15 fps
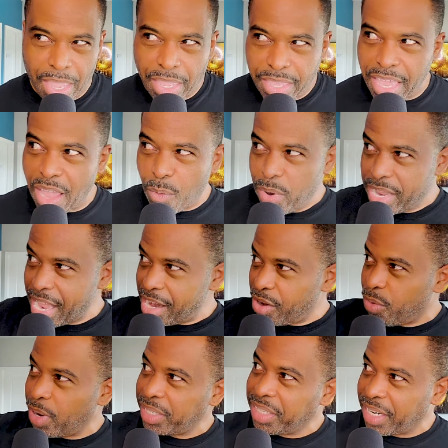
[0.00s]
Yeah, we got a
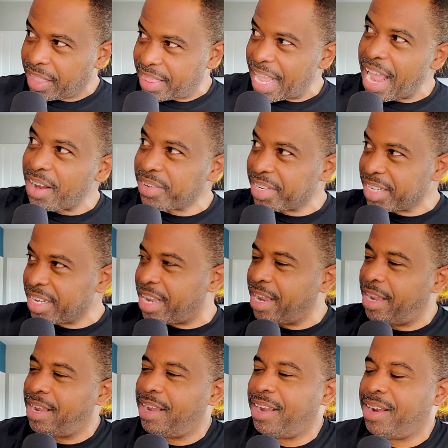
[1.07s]
question a thousand year
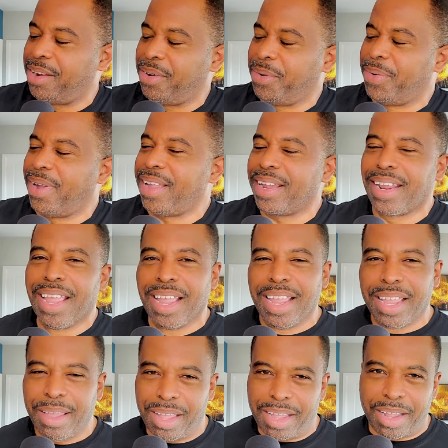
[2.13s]
one.
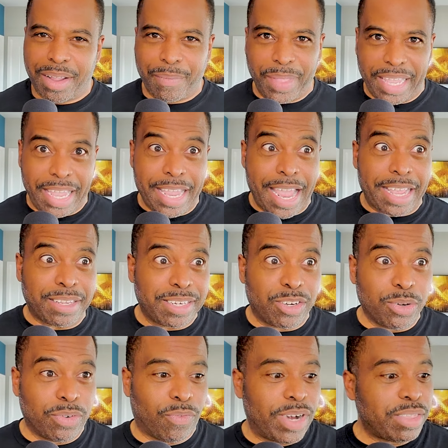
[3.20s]
It has
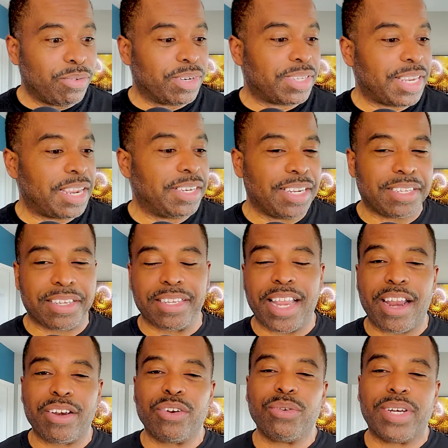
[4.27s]
to run through the same test
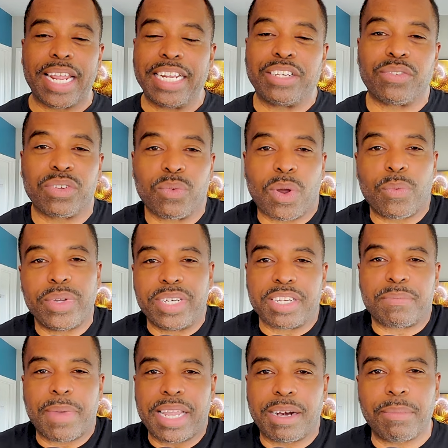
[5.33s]
as our new dangerous one we
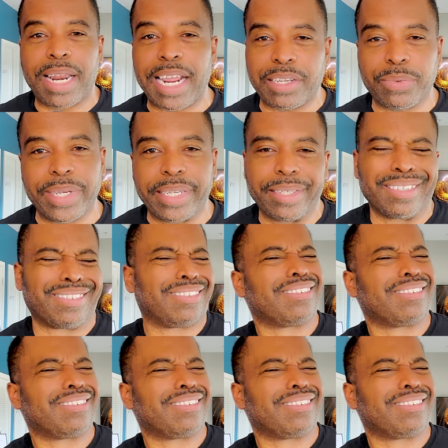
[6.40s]
just made up last week.